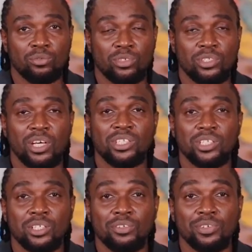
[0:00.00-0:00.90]

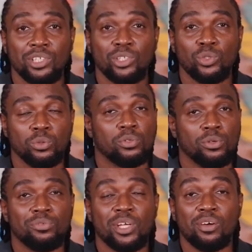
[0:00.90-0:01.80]
sensitivity to
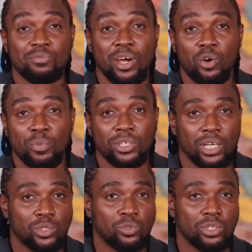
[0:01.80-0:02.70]
even the environment
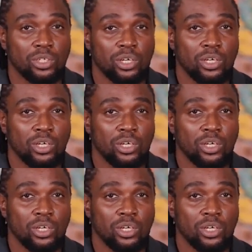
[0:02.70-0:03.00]
as we